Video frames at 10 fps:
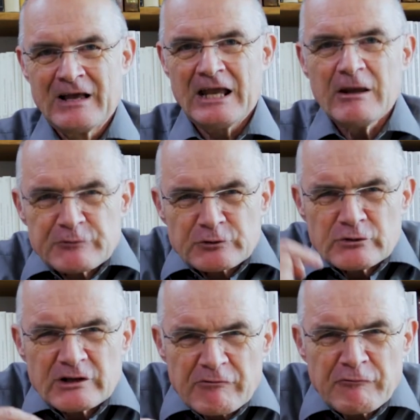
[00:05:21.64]
if
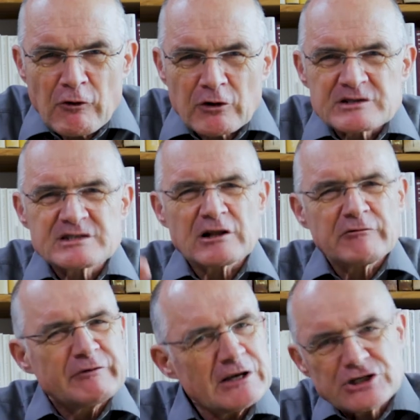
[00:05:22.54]
through their fall
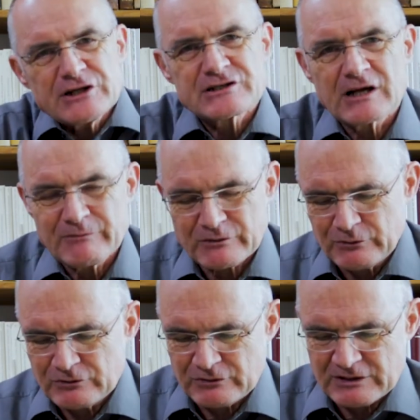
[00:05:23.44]
salvation has come
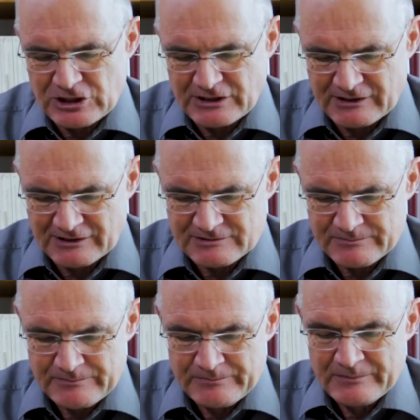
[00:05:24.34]
through to the Gentiles,
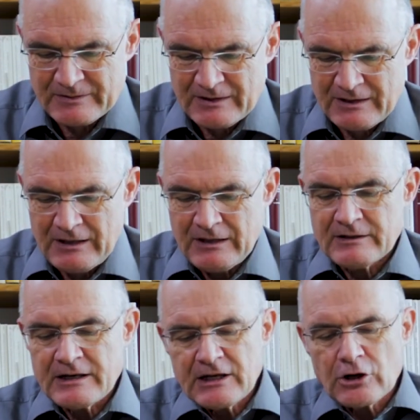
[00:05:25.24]

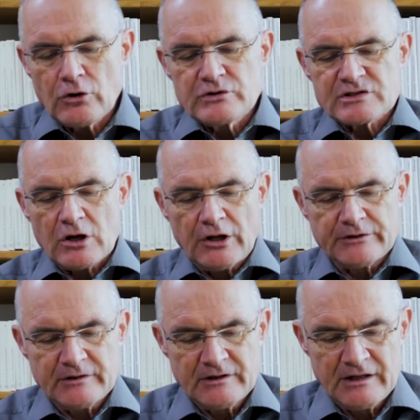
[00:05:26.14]
then he goes
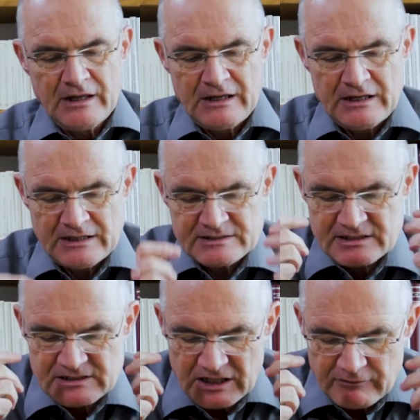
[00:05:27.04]
on, he
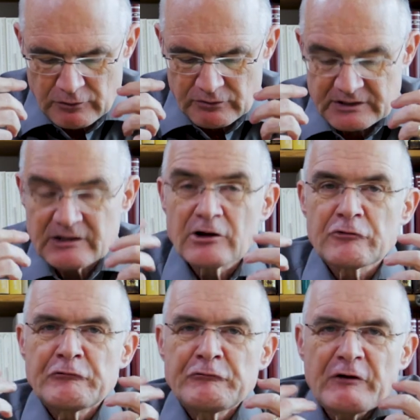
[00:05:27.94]
says, if already their
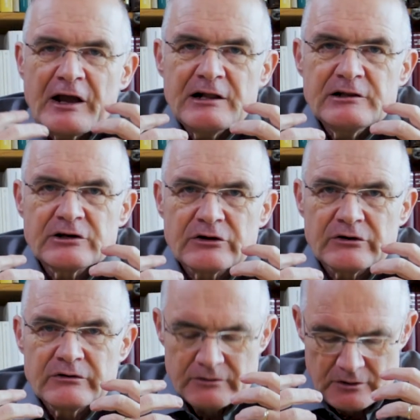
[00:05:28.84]

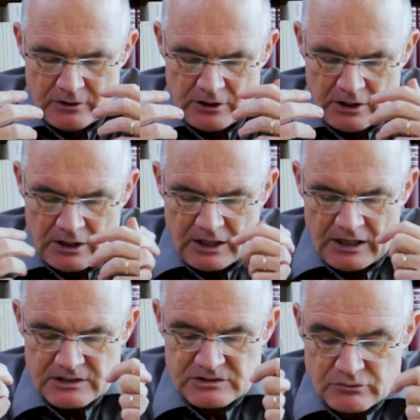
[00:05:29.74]
failure
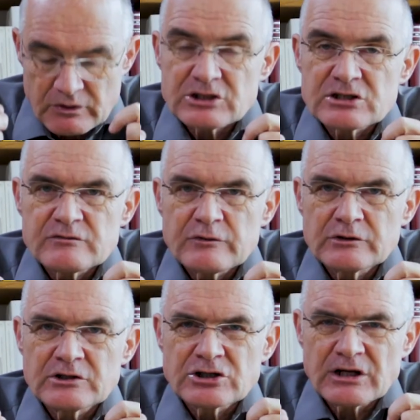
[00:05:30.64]
is riches for
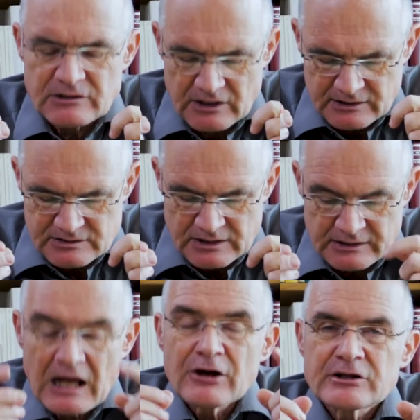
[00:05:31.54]
the Gentiles,
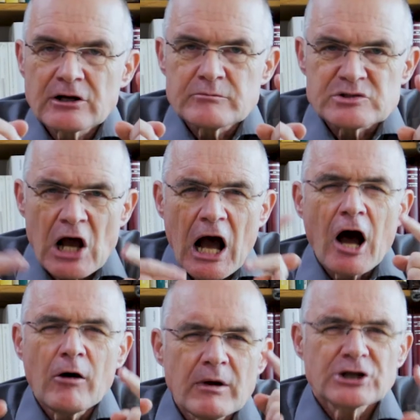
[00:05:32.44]
and now it comes,
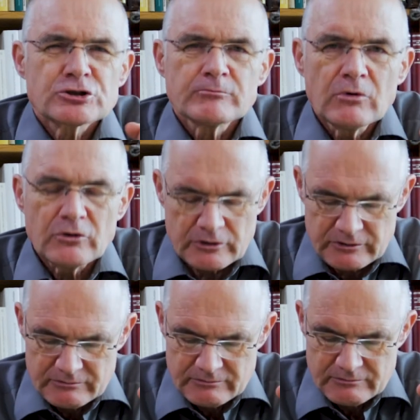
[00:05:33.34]
how much
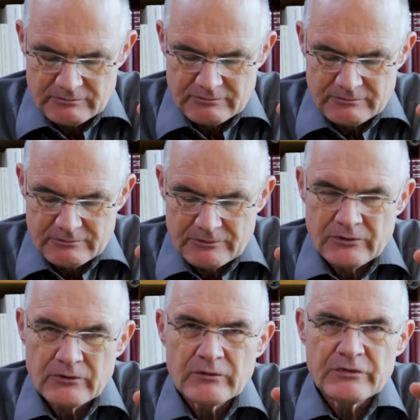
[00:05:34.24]
more
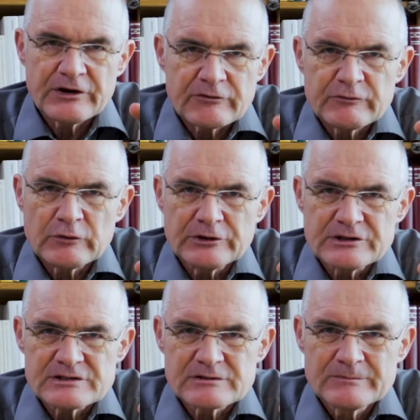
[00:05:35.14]
their
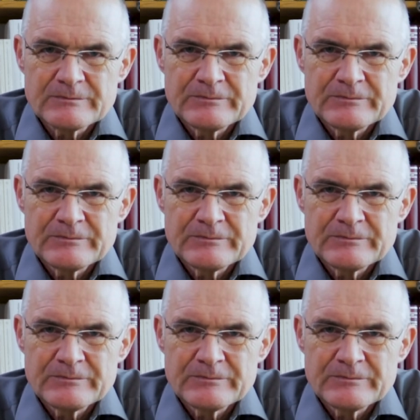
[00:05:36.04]
fullness?